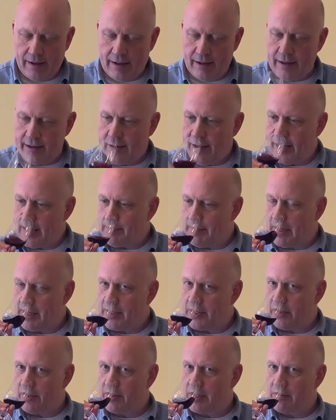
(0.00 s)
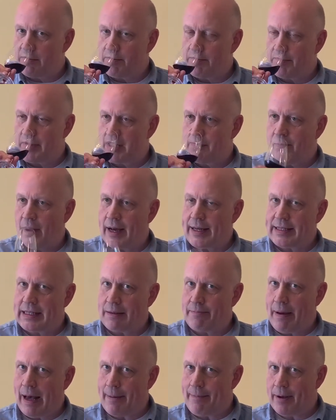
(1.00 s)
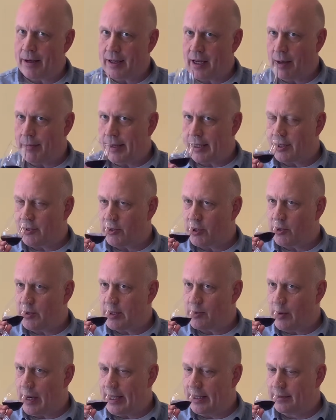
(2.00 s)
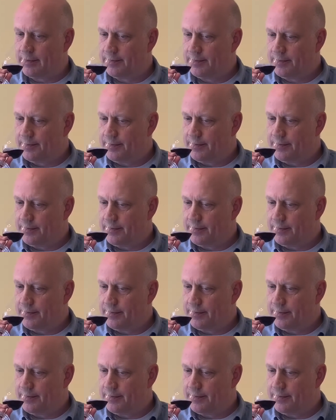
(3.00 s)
Nice bit of sort of spicy pepper coming through as well,